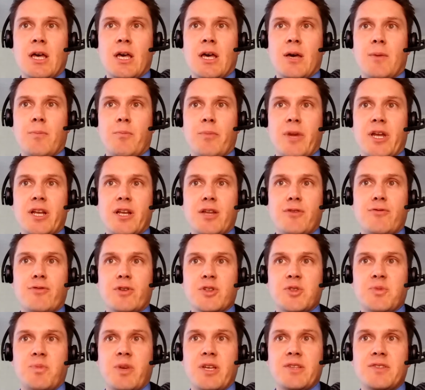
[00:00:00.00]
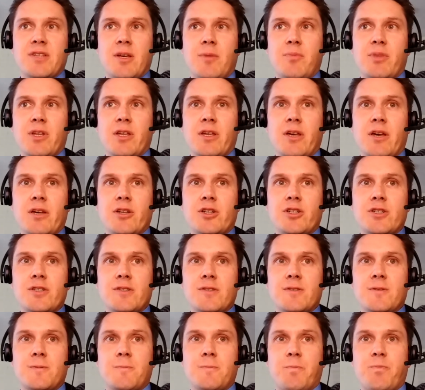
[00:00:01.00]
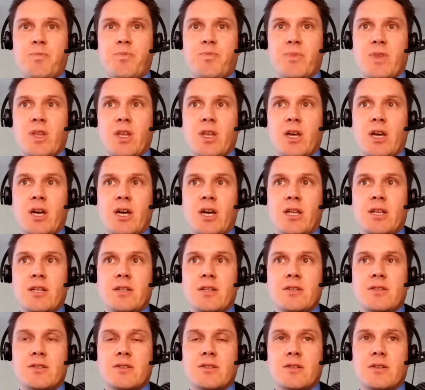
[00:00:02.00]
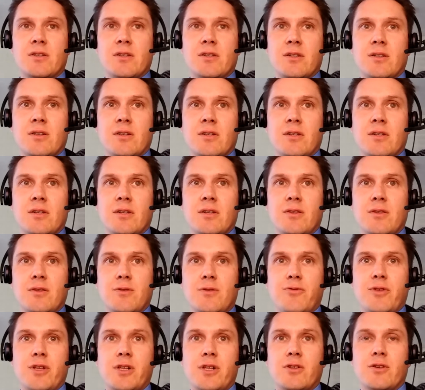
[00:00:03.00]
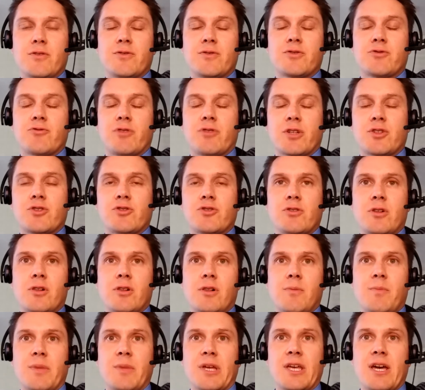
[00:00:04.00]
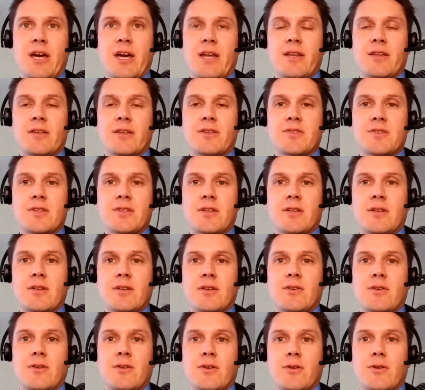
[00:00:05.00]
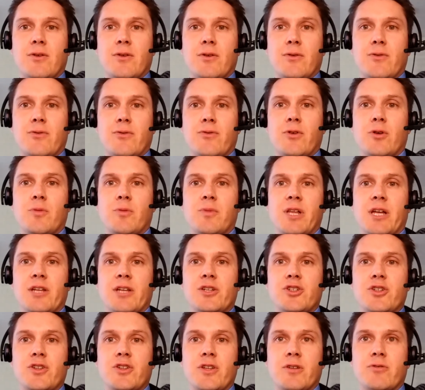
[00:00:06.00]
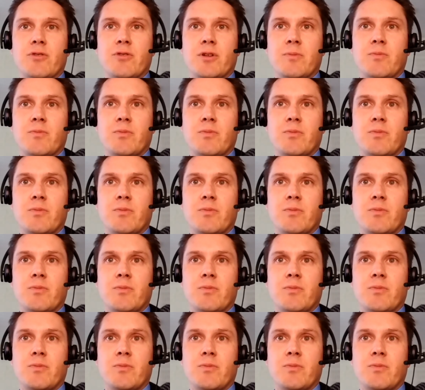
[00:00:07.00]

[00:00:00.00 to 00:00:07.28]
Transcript: mainly for space applications, and in the field of structural mechanics and thermal engineering.